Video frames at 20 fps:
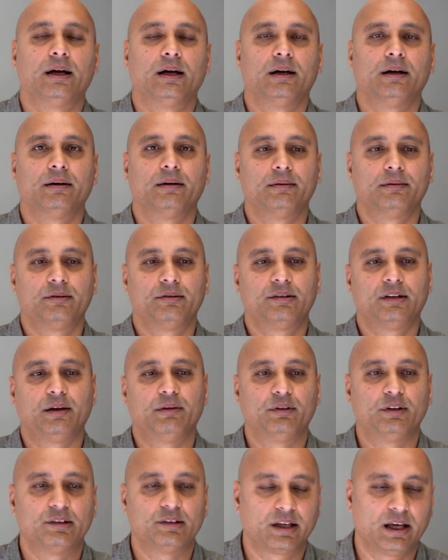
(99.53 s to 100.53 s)

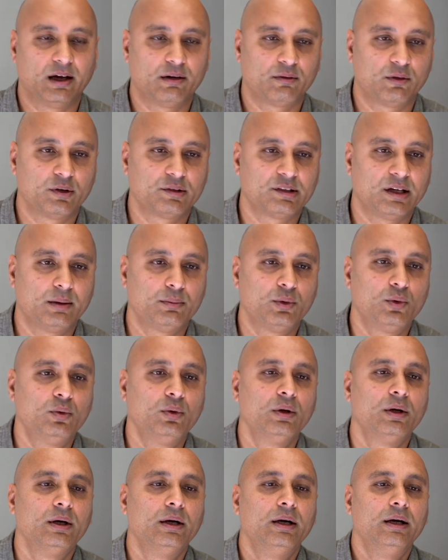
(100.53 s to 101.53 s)
savings account, for example.
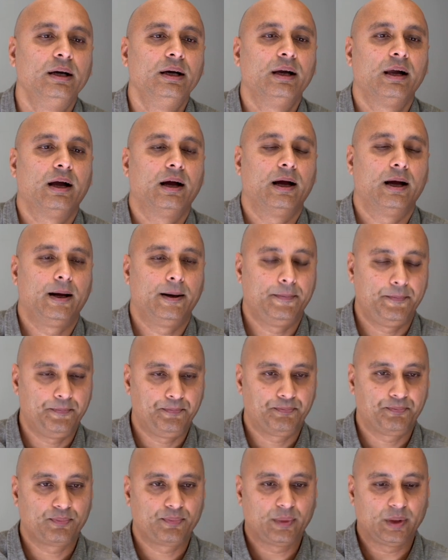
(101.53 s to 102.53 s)

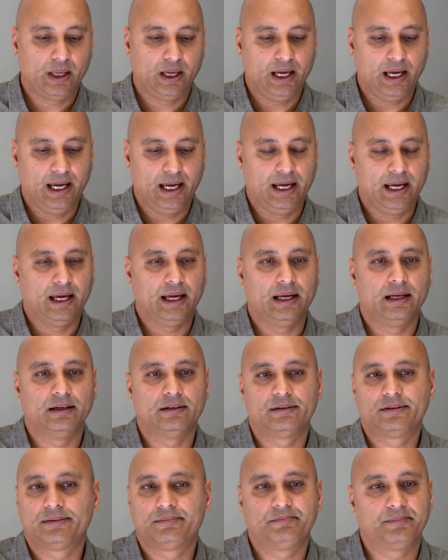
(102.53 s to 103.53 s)

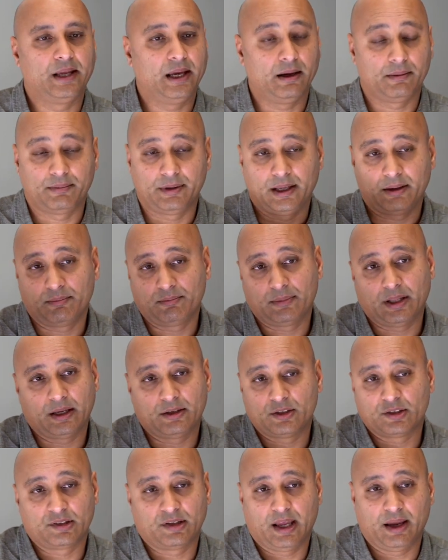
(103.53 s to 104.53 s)
And yeah, they
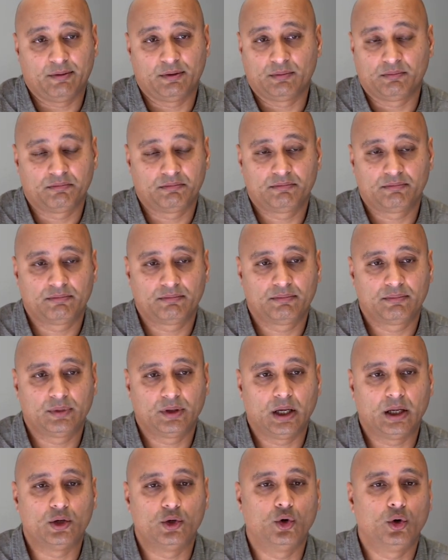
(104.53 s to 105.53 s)
just have
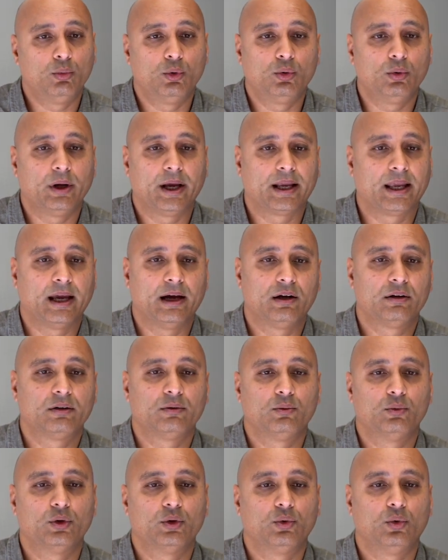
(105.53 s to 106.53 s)
a normal account
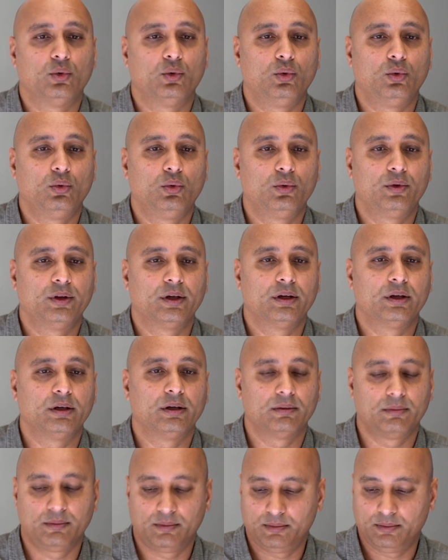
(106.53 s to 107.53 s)
with all the
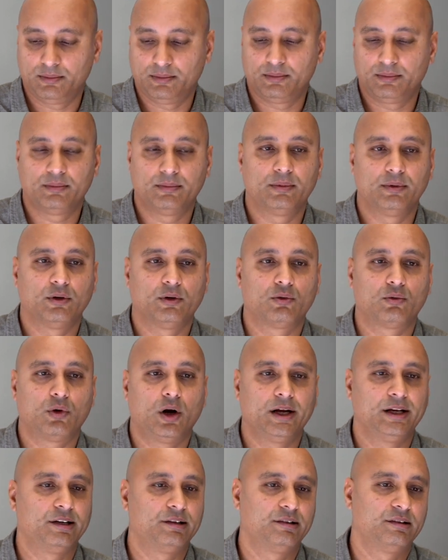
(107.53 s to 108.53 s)

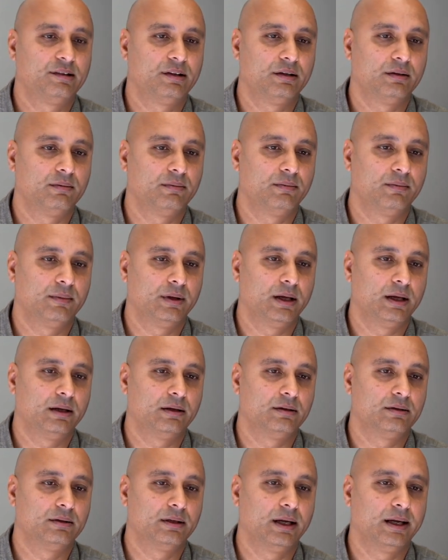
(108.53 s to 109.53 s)
rights
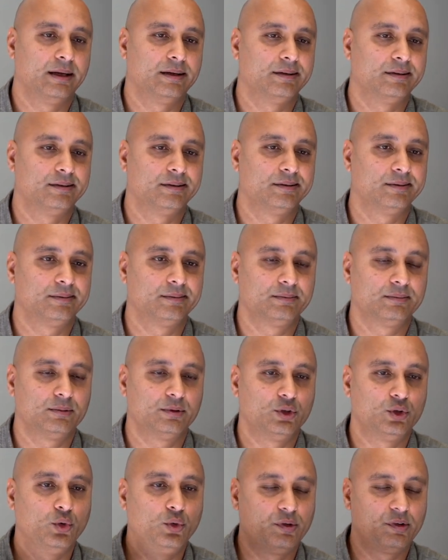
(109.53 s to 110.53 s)
and
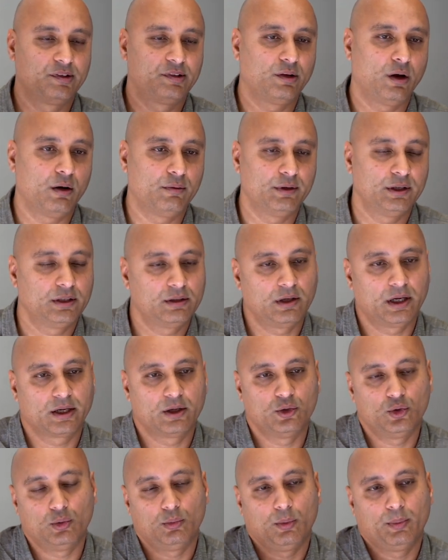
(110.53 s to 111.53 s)
use of it like a
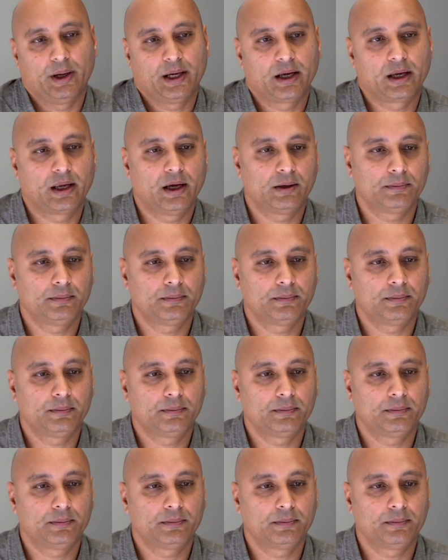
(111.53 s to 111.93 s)
normal bank account.